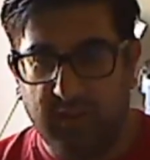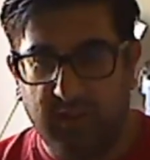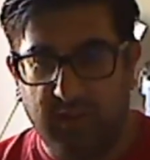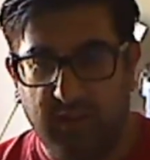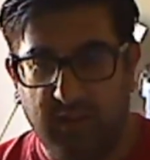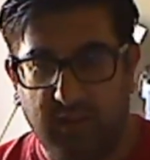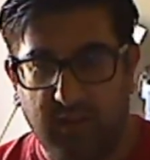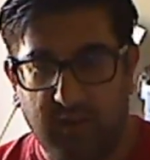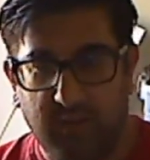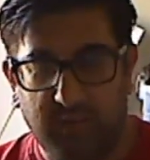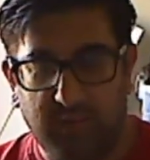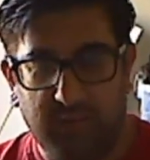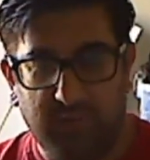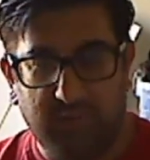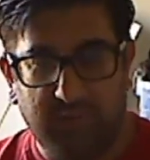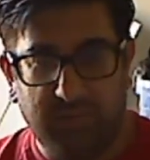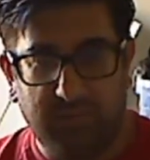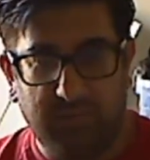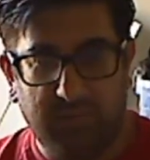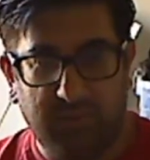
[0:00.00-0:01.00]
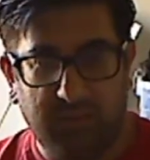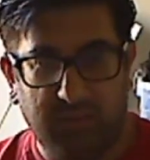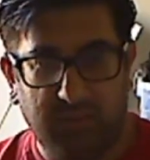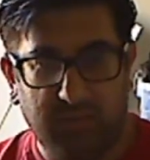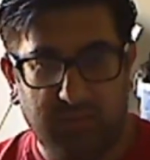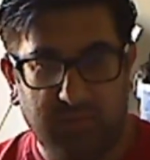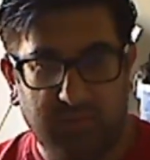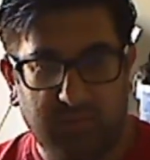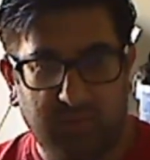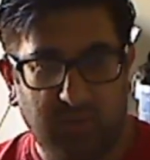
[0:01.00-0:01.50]

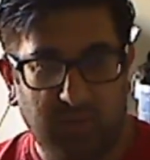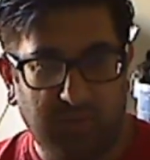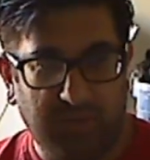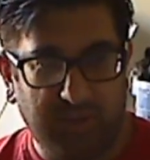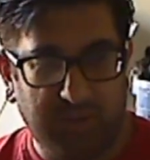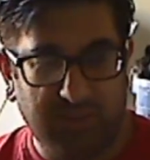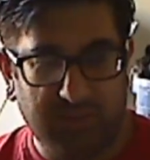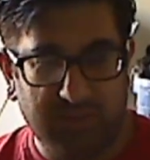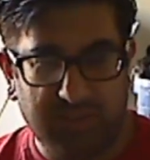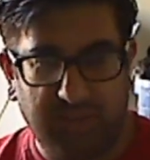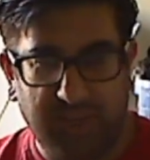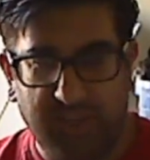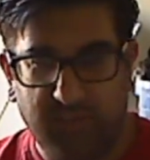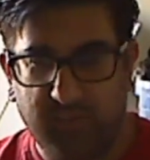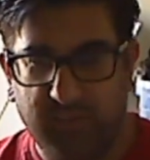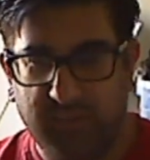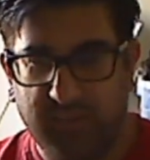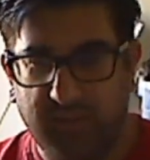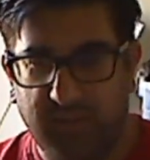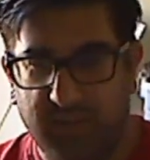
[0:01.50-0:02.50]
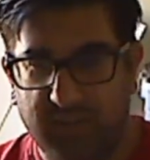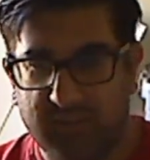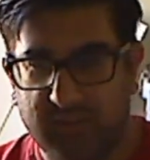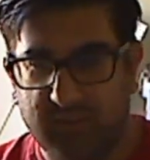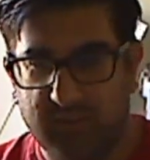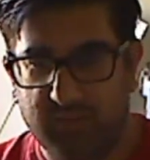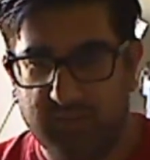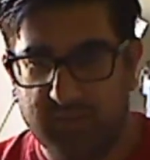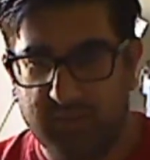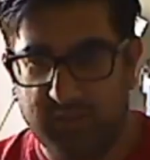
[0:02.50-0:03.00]
Go buy those Halloween
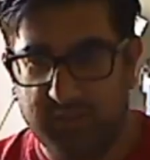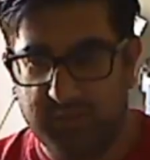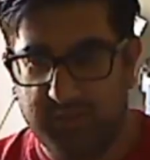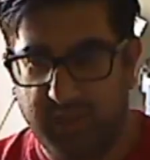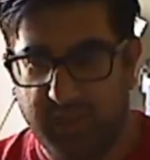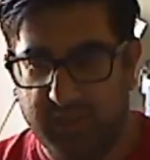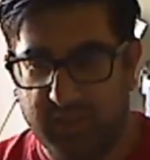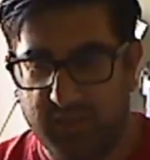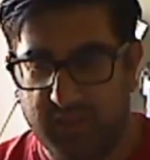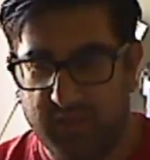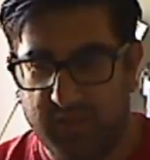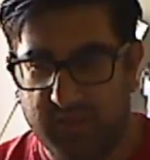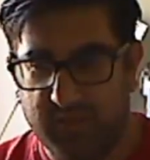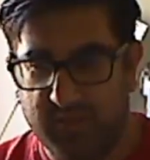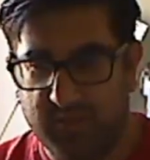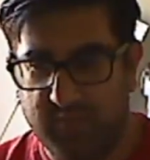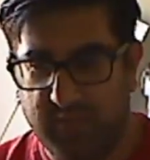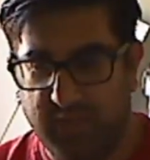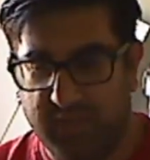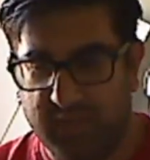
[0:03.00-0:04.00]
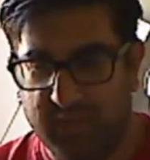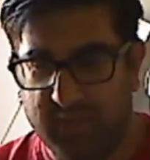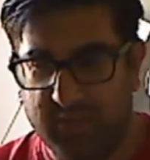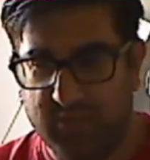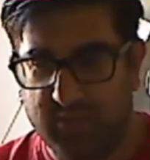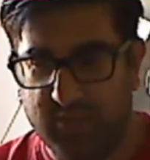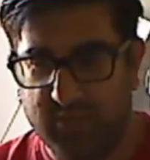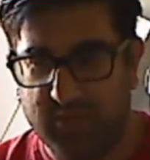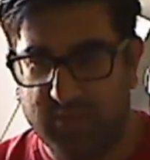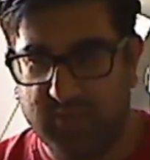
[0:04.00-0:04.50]
costumes, those back to
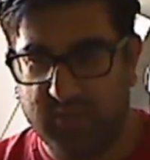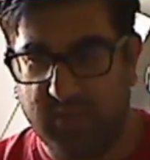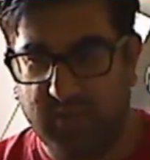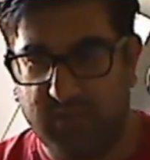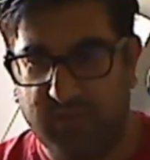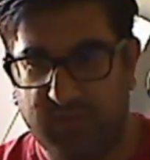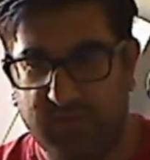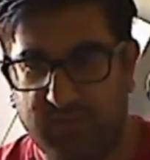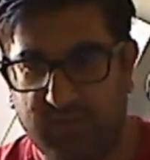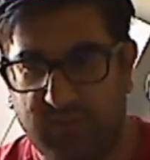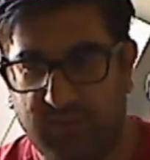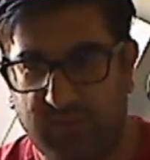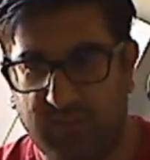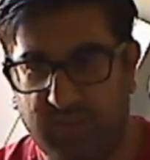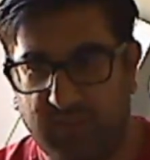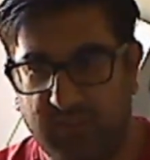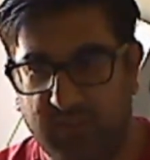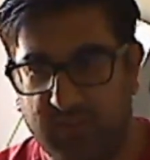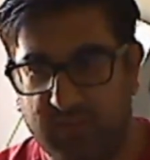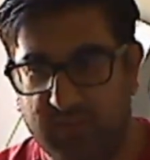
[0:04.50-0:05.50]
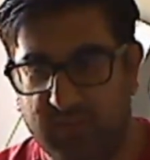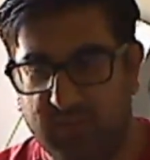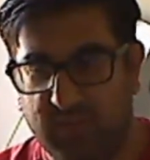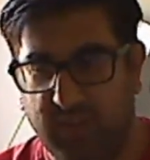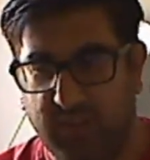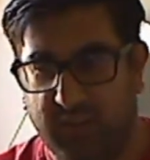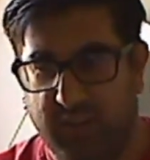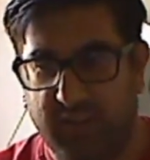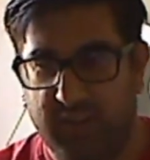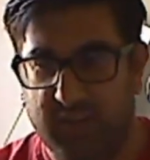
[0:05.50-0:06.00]
school stuff. Do
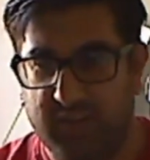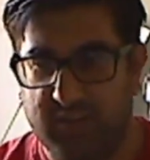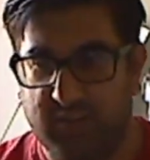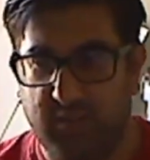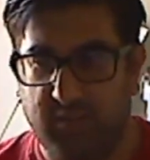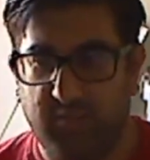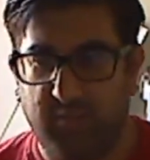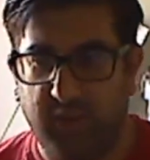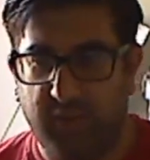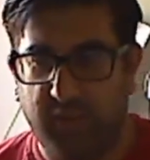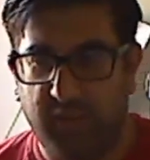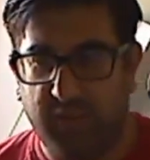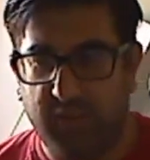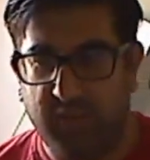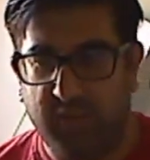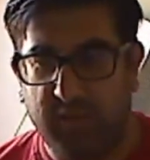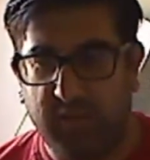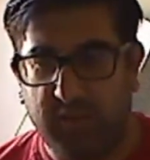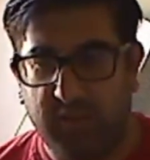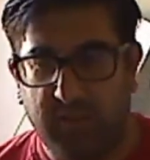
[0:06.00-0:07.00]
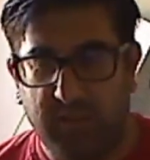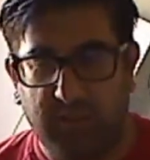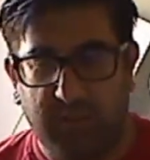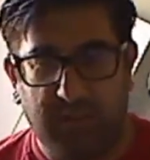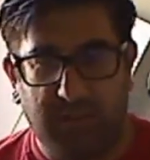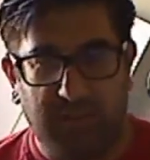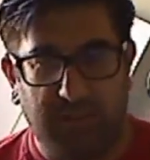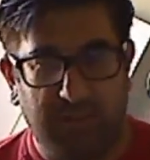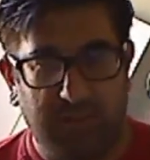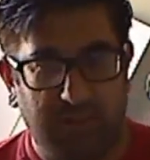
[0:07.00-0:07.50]
that kind of stuff right now,
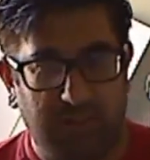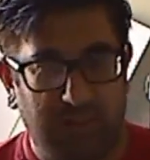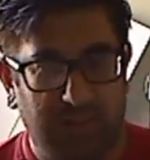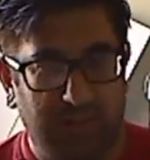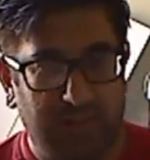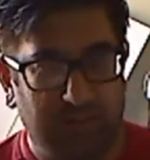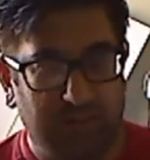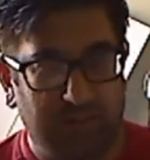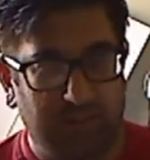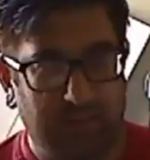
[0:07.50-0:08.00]
and then